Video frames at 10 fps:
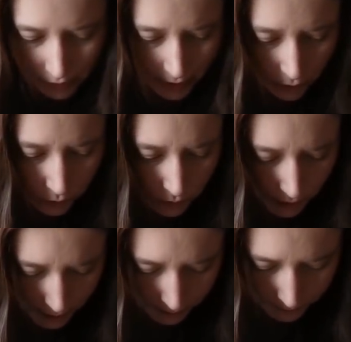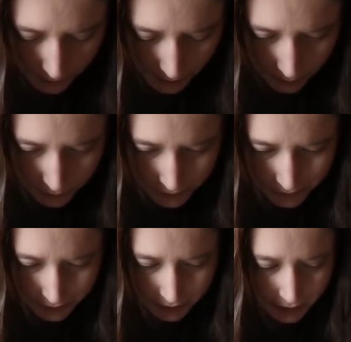Now, I
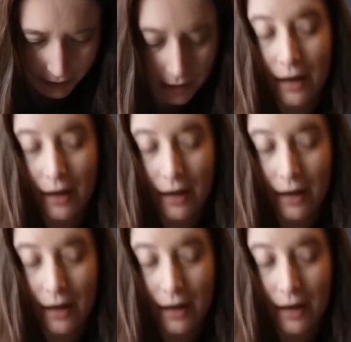was in a